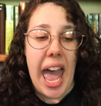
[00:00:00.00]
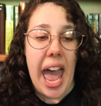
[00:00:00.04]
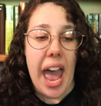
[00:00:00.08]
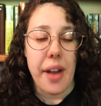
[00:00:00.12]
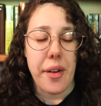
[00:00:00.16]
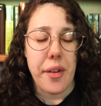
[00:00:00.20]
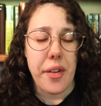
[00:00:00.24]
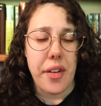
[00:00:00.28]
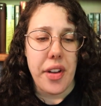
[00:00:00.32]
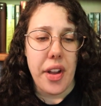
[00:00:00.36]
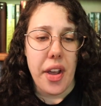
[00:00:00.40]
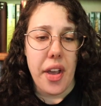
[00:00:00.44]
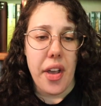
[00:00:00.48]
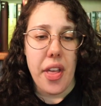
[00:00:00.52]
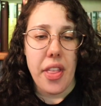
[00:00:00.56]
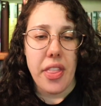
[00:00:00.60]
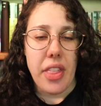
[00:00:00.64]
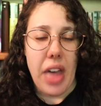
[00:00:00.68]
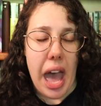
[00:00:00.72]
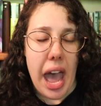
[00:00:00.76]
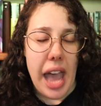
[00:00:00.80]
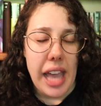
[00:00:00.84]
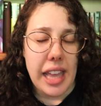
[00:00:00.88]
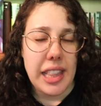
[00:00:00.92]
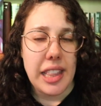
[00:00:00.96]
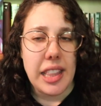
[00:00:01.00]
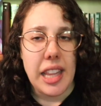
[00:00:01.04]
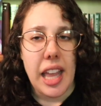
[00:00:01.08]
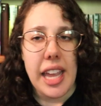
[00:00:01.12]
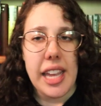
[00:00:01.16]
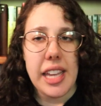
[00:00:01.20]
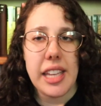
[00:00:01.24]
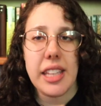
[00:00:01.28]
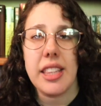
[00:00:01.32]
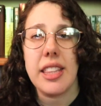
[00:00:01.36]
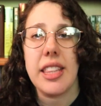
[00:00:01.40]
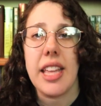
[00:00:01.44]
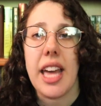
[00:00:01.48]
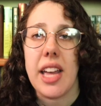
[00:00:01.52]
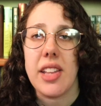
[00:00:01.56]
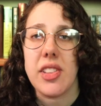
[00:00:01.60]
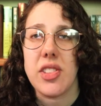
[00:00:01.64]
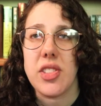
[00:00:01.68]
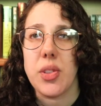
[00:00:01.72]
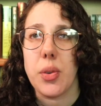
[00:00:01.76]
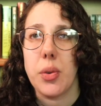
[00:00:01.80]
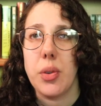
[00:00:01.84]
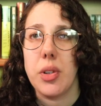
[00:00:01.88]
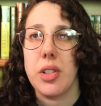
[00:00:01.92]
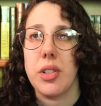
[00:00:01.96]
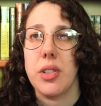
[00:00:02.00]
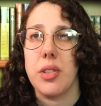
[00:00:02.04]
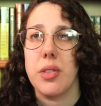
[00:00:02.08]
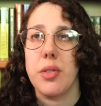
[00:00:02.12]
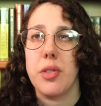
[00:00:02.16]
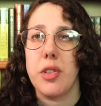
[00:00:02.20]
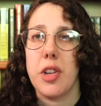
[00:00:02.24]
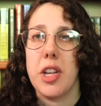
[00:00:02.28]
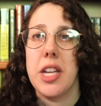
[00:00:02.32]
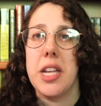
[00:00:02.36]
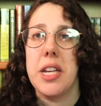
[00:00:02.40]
And I like that sort of,